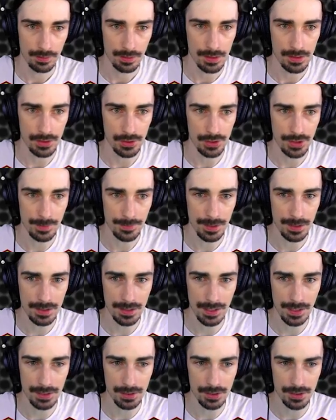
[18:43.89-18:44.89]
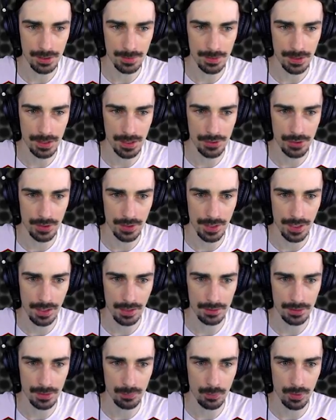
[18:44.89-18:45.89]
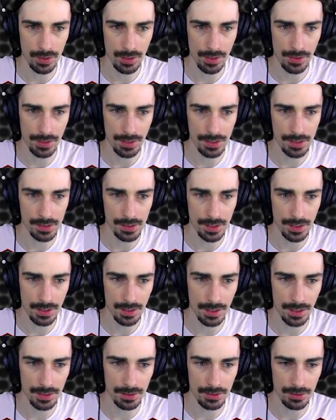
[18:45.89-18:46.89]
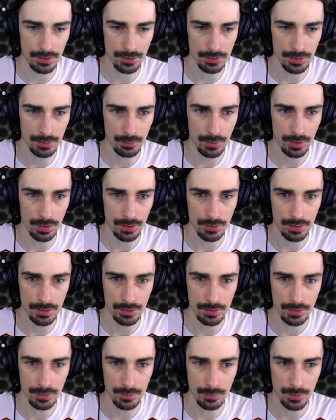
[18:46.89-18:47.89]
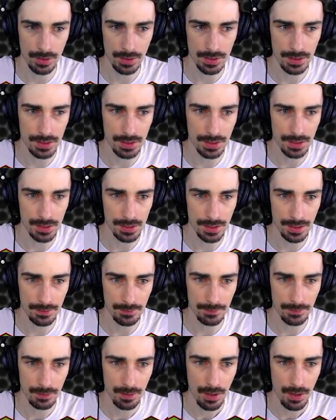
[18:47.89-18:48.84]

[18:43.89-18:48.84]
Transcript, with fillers: Is there something under there? Did one of the things I do? Did one of these things get?